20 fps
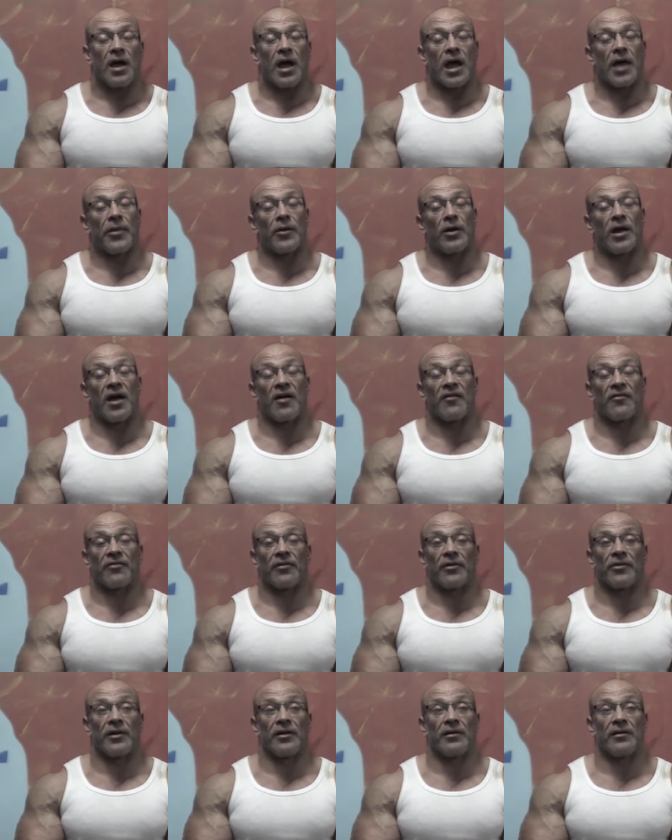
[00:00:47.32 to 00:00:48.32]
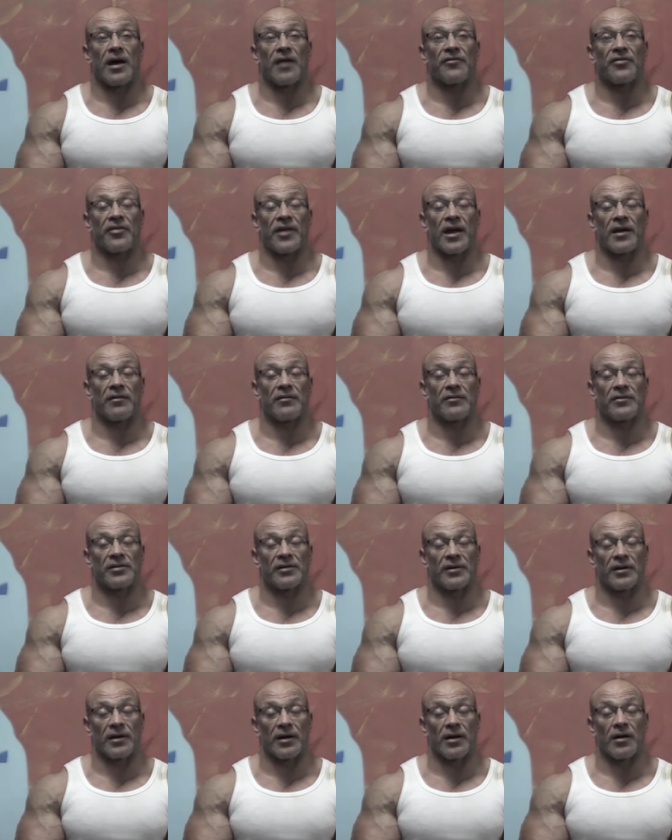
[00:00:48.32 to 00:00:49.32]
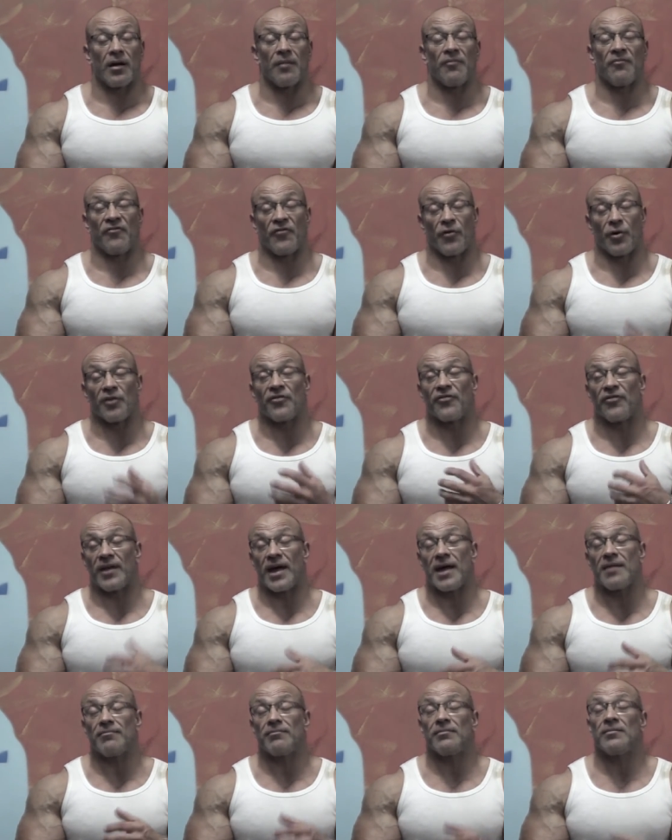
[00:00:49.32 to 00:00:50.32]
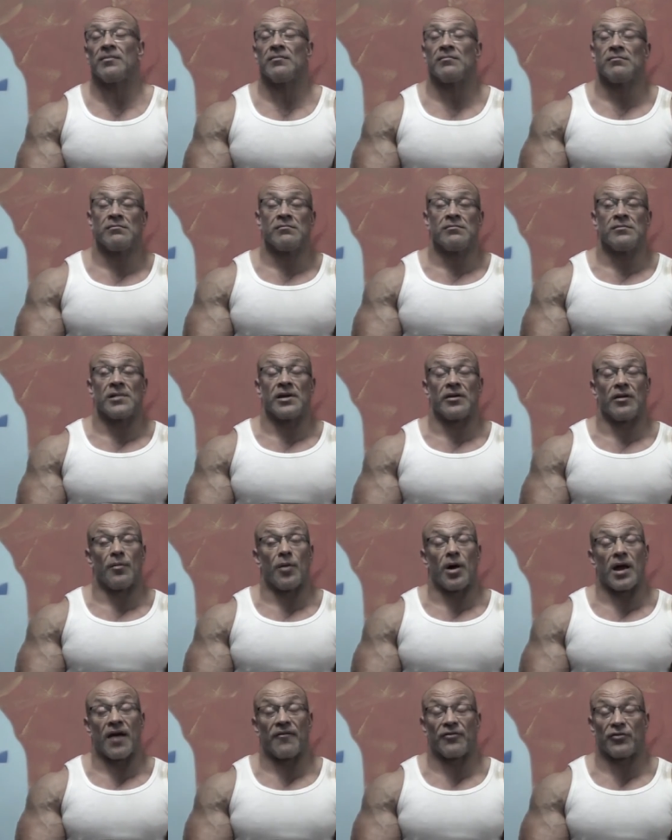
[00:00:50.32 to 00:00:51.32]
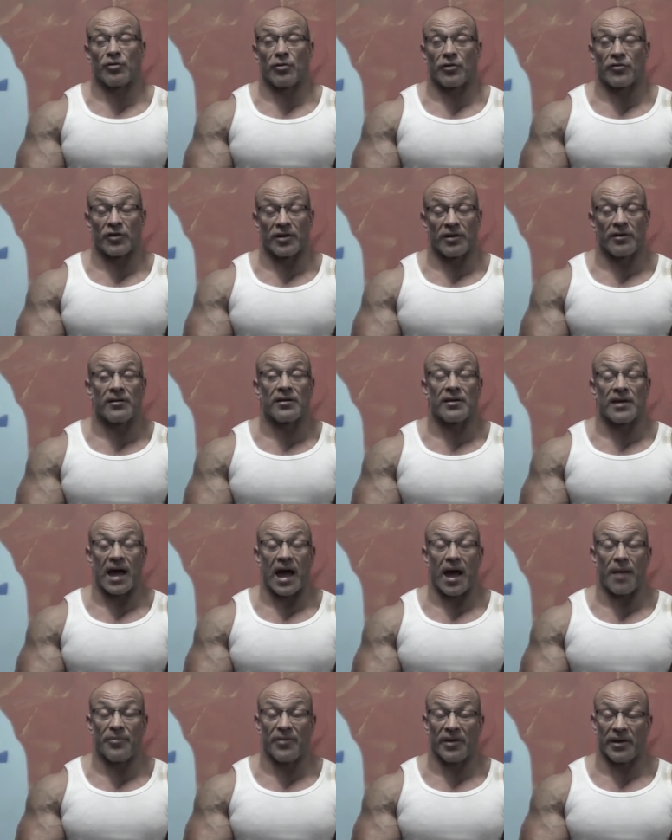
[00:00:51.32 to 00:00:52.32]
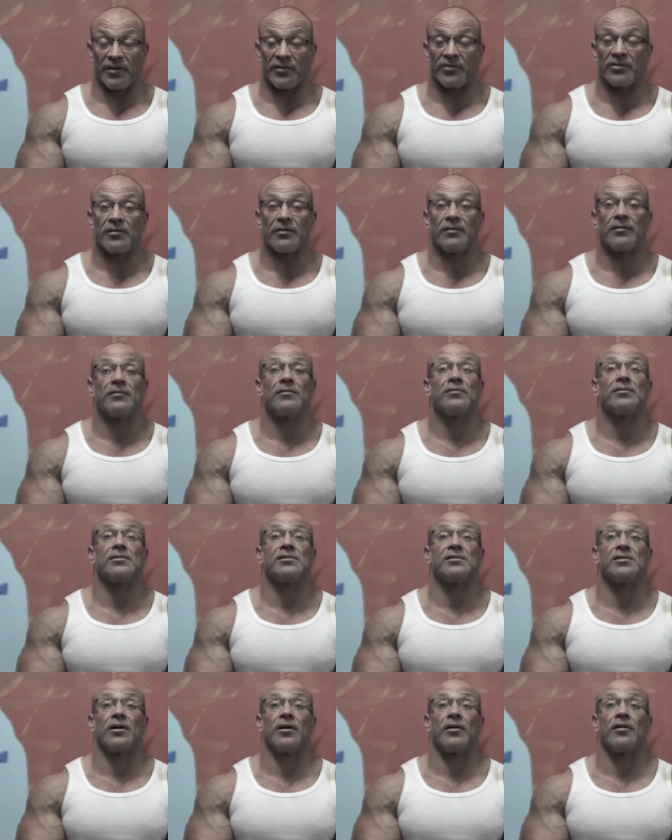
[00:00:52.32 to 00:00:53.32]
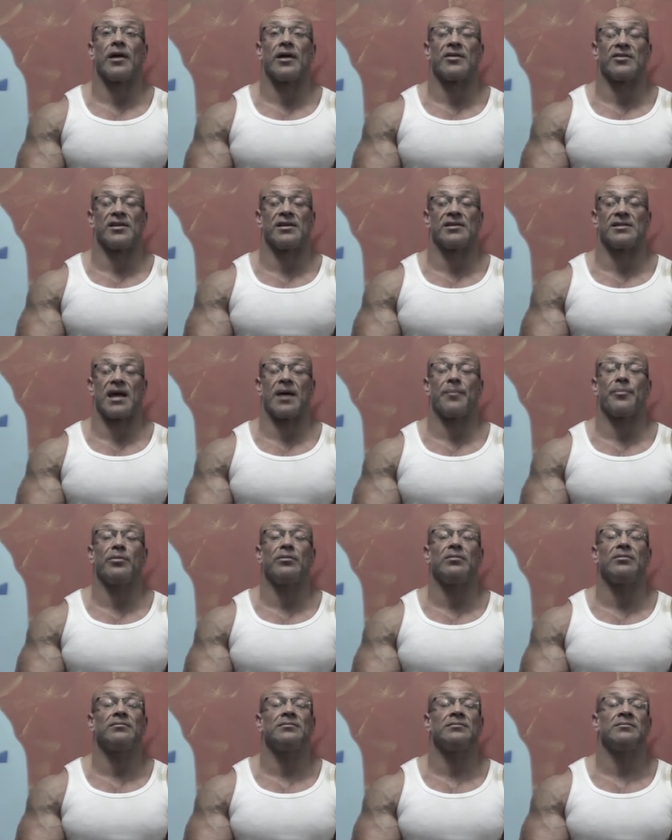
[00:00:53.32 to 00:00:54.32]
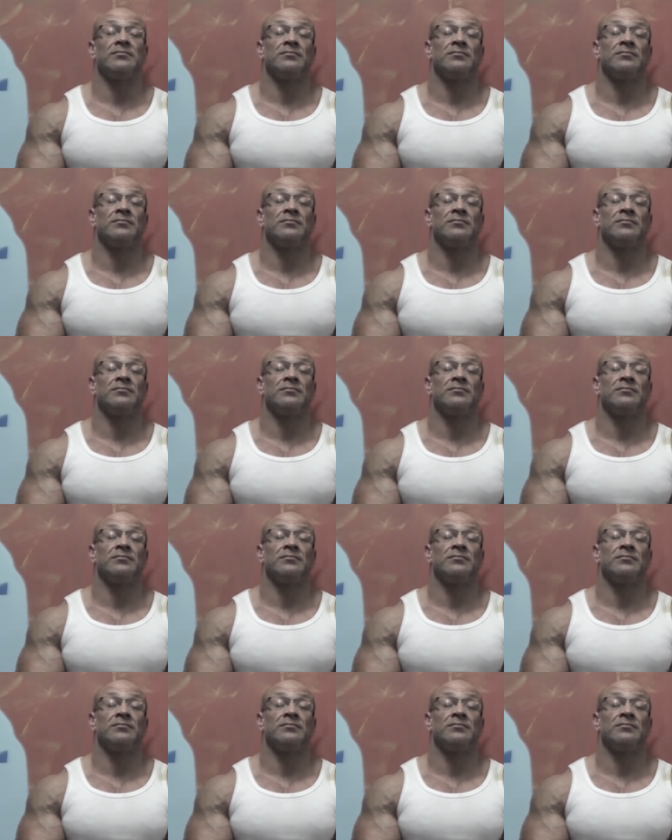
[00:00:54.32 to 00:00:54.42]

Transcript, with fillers: and then after that I'm very flat, and I might have 2 or 3 carb days. So as an example,